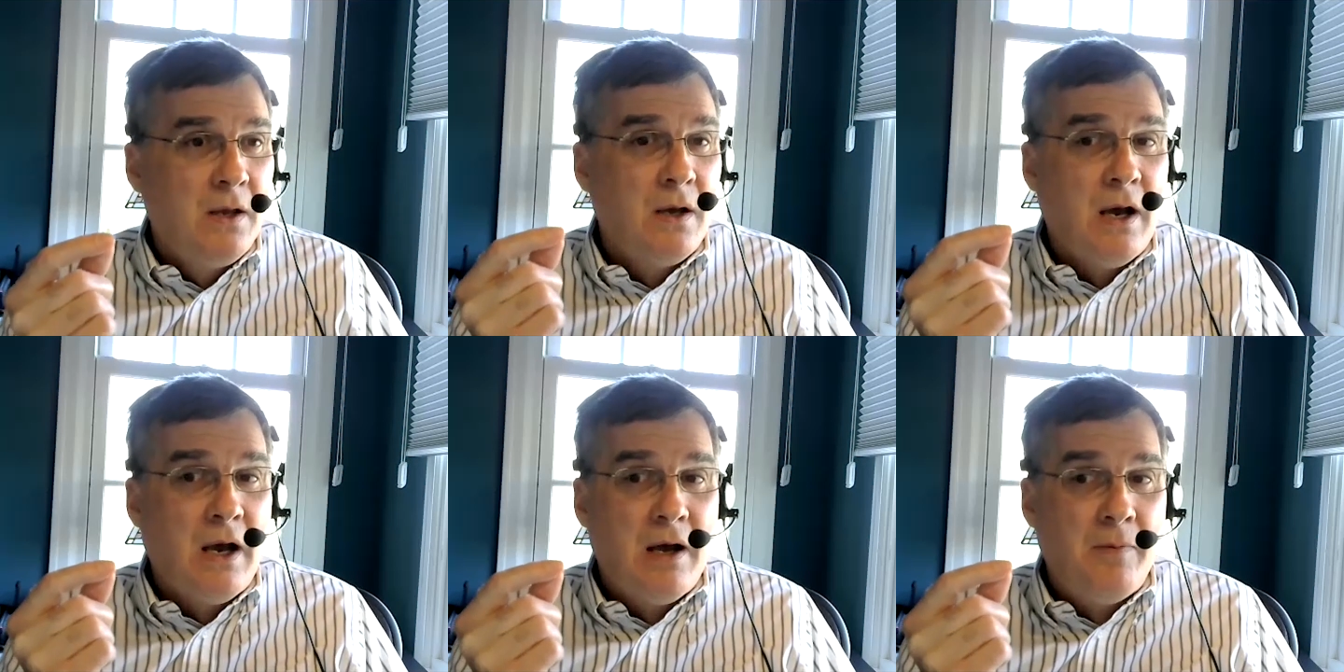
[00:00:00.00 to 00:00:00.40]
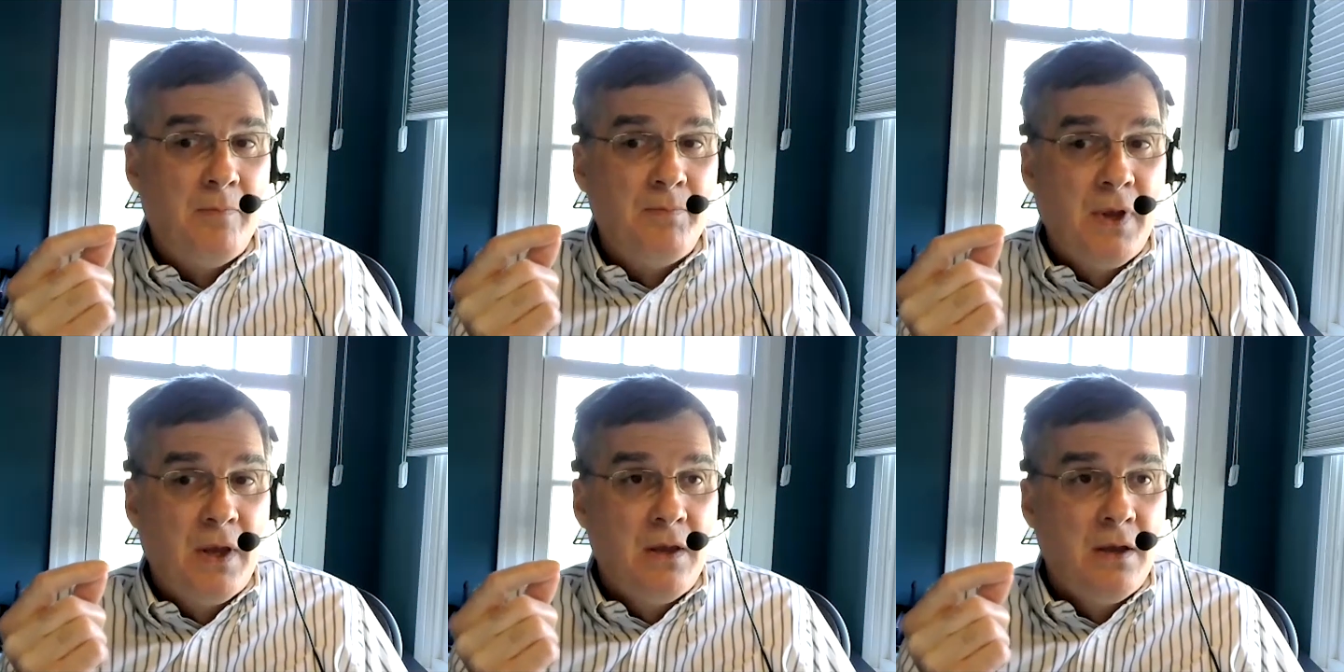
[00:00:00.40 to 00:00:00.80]

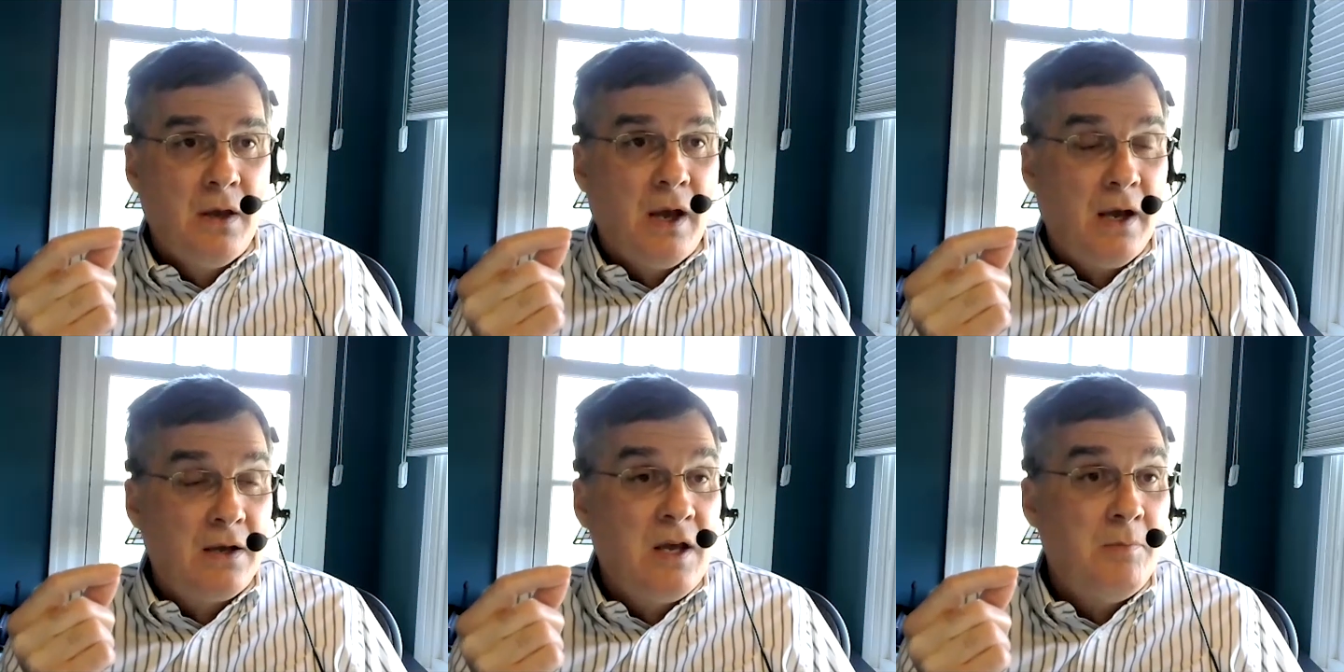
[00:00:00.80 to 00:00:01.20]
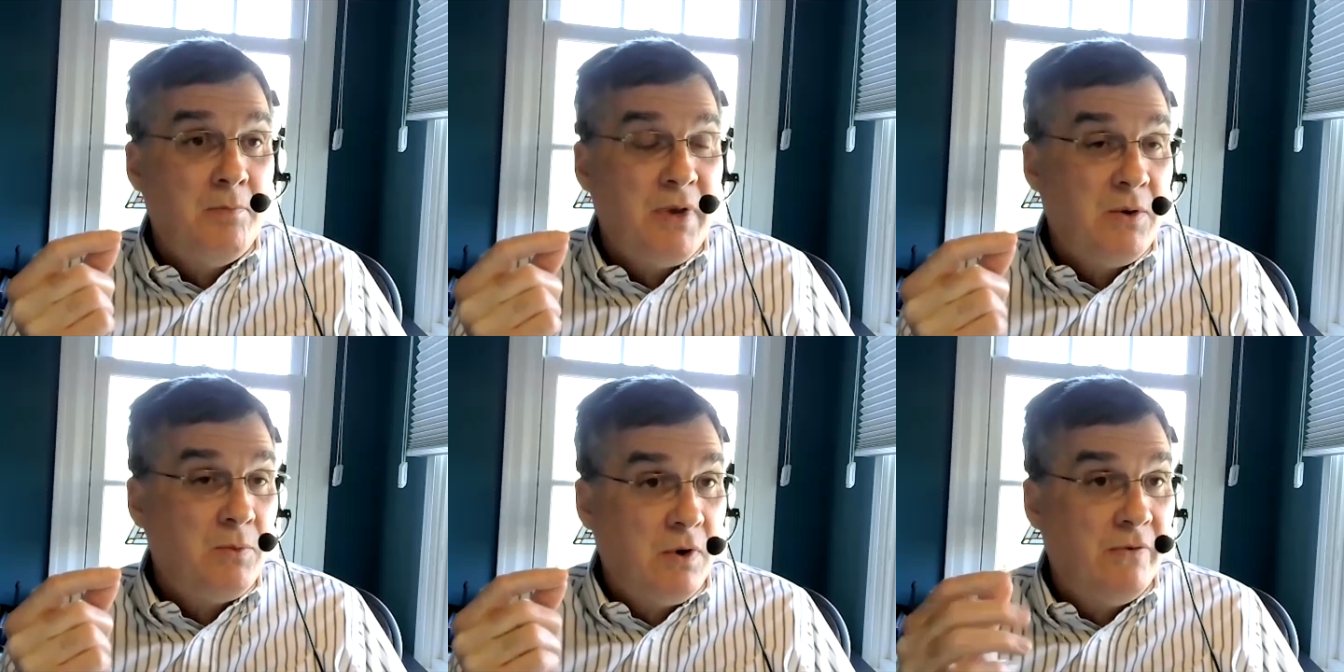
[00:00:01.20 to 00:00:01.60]
can
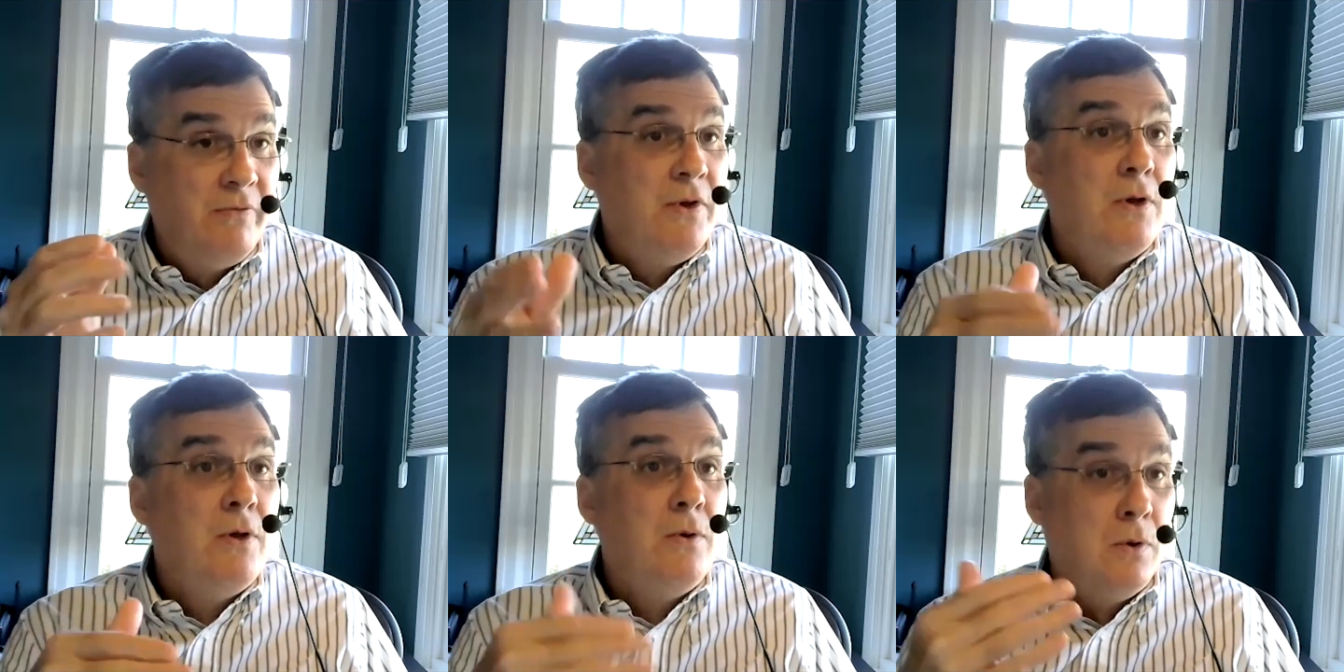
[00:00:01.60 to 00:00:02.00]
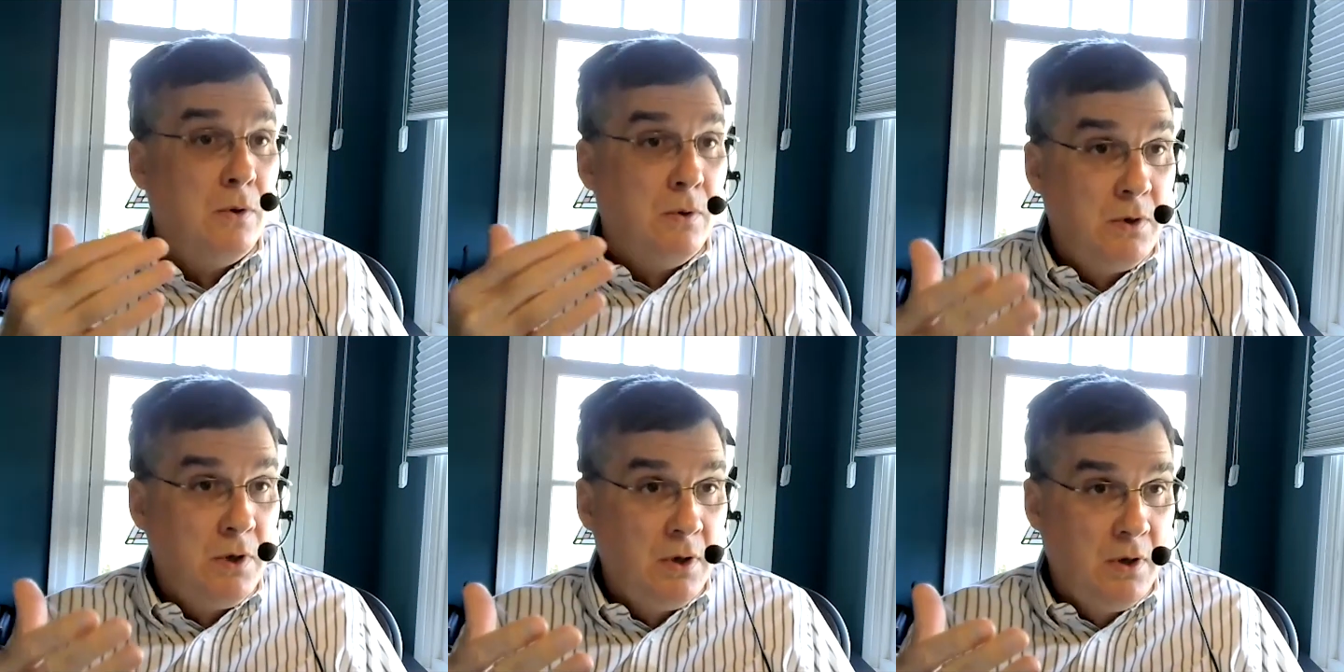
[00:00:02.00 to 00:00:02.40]
be
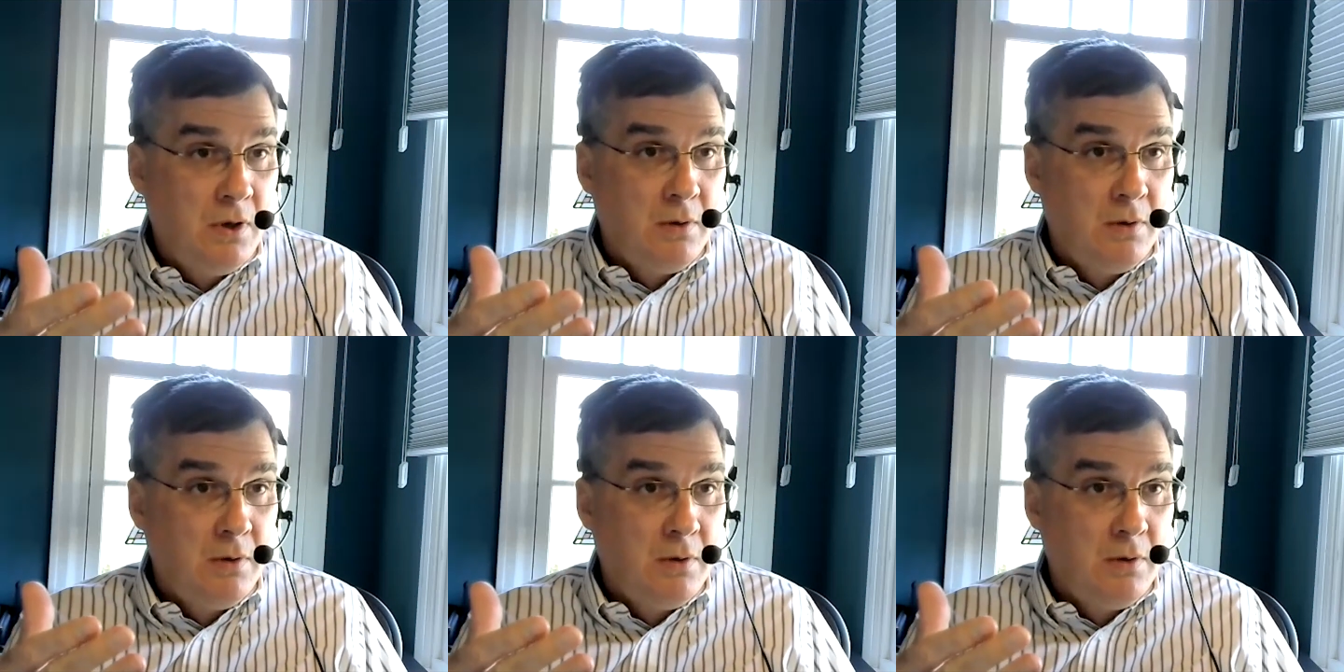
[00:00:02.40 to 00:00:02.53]
reviewed